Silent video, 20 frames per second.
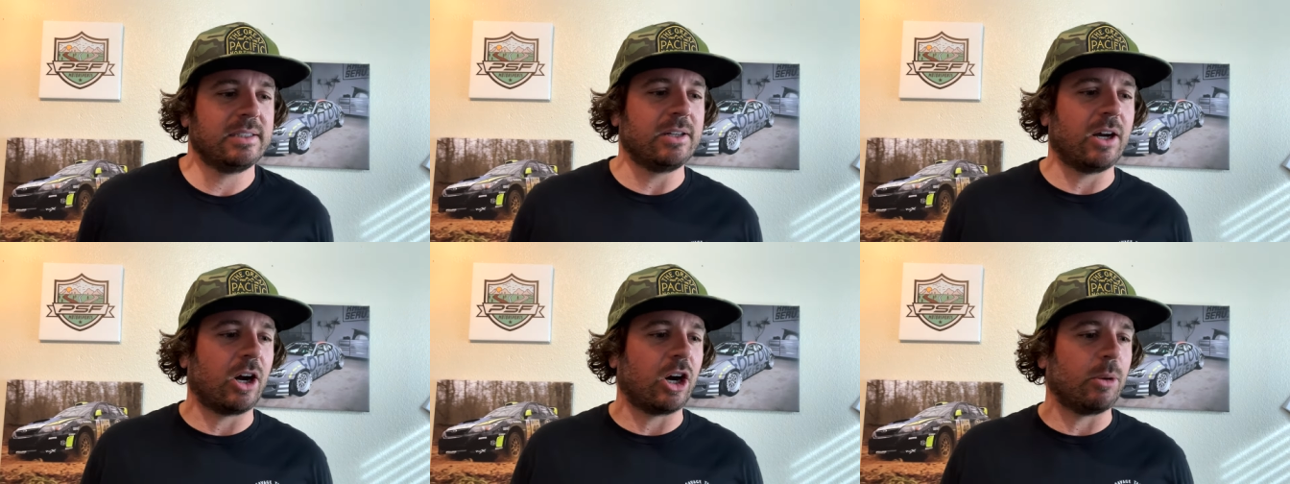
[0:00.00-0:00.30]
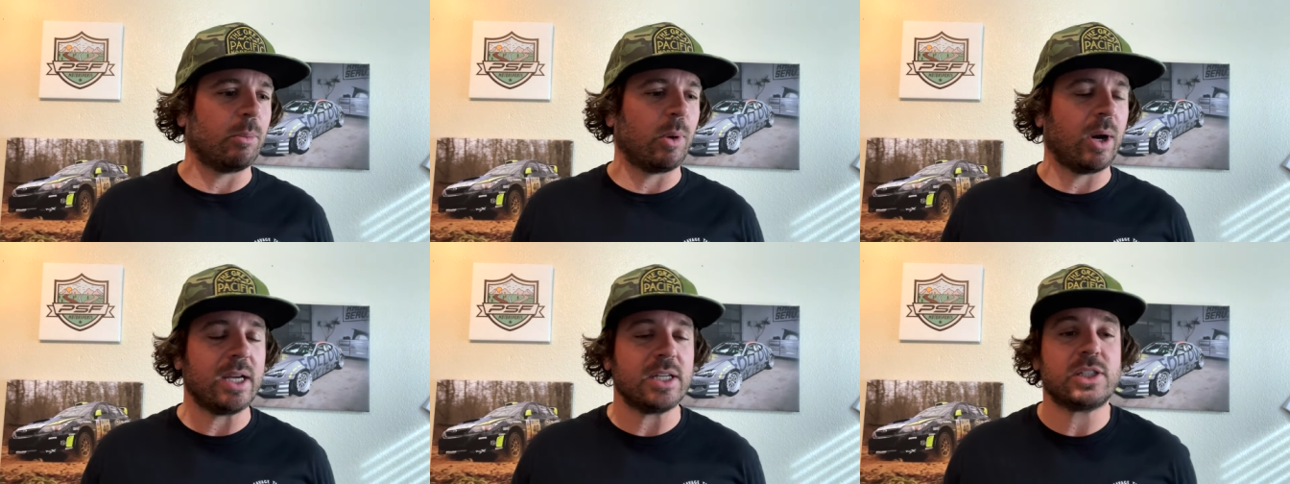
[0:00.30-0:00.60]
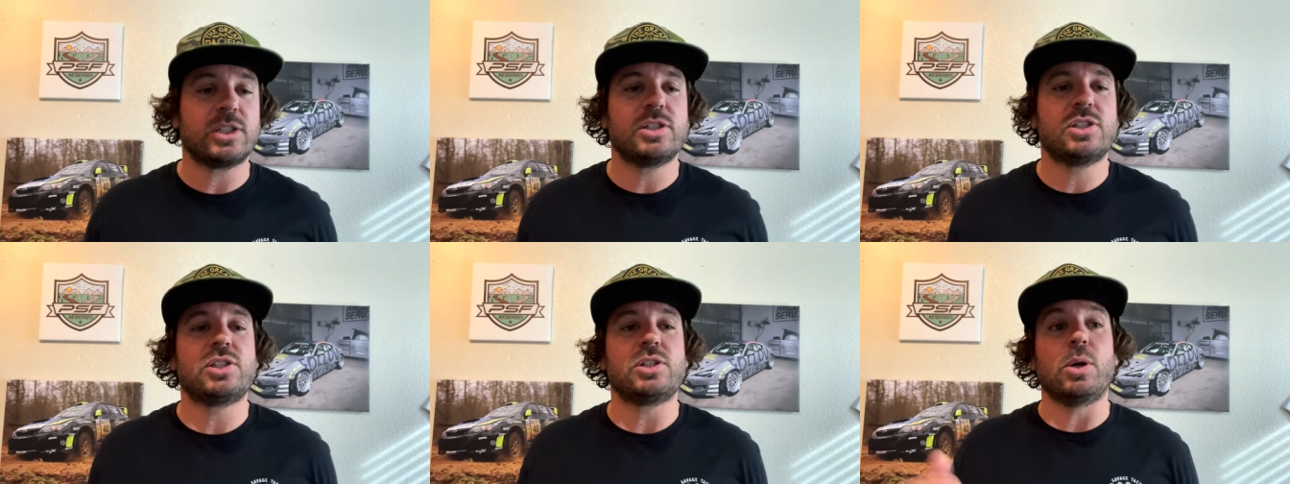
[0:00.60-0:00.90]

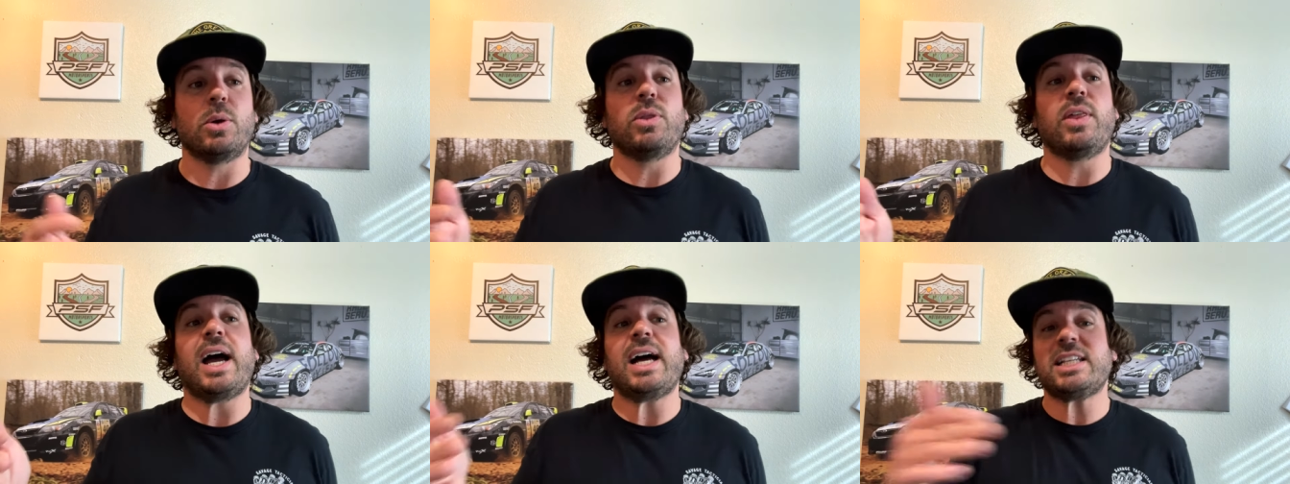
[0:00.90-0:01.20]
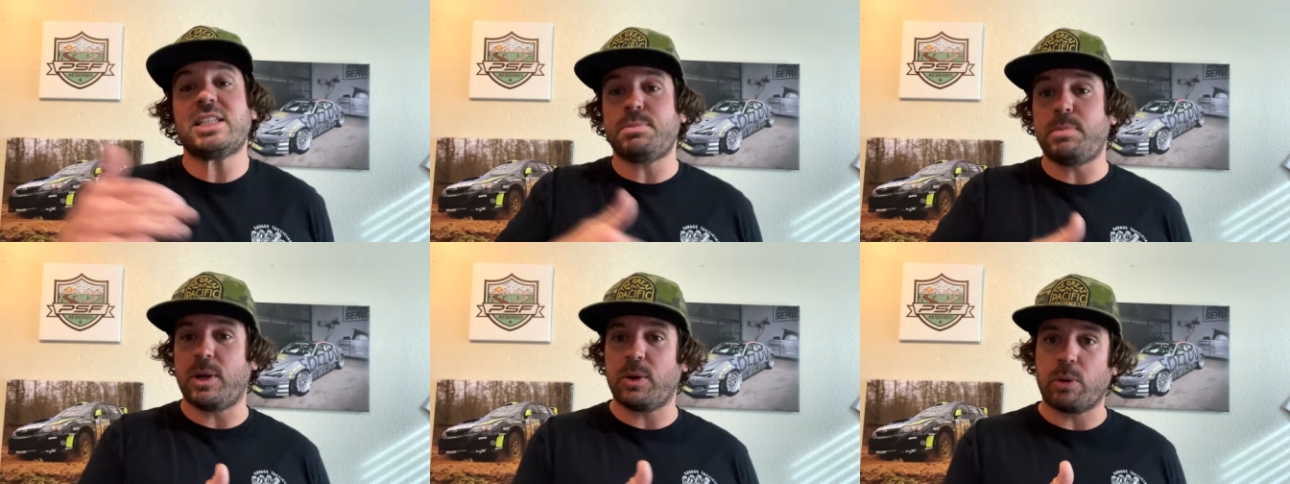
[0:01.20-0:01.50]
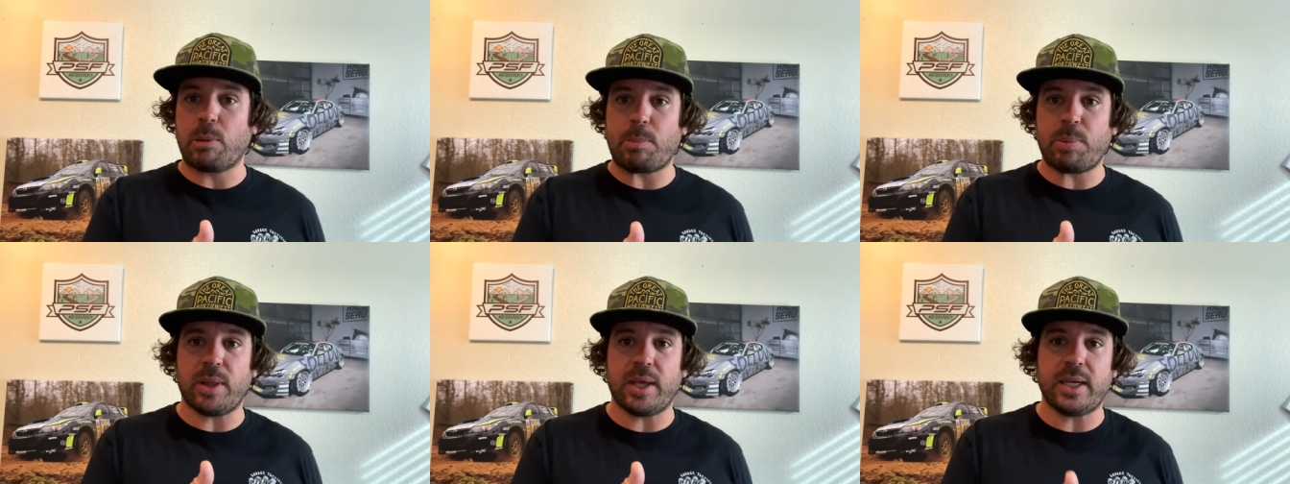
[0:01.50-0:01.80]
armrest. So that's been
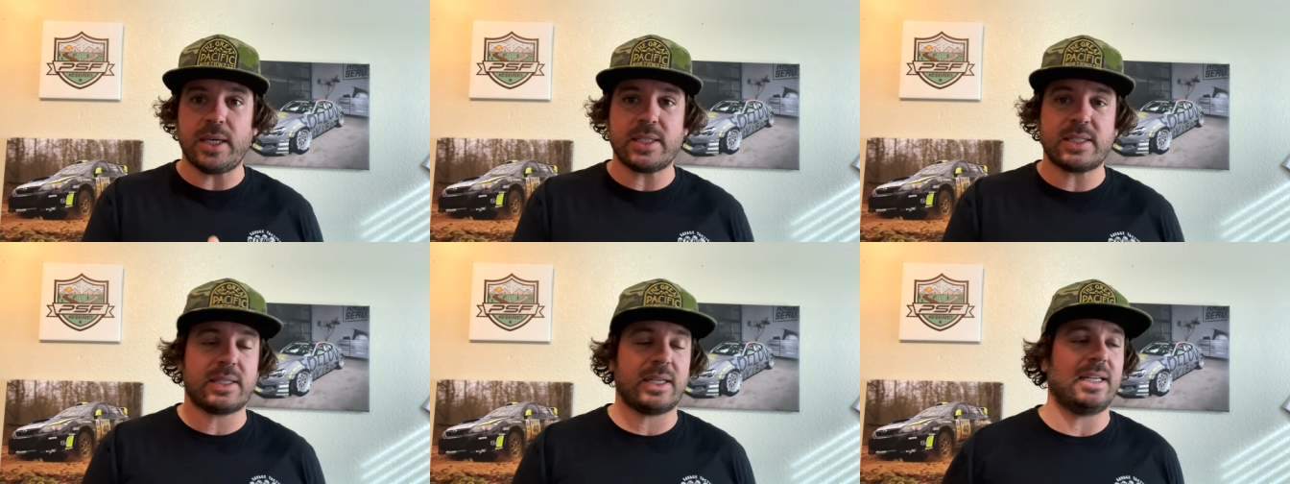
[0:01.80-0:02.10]
replaced.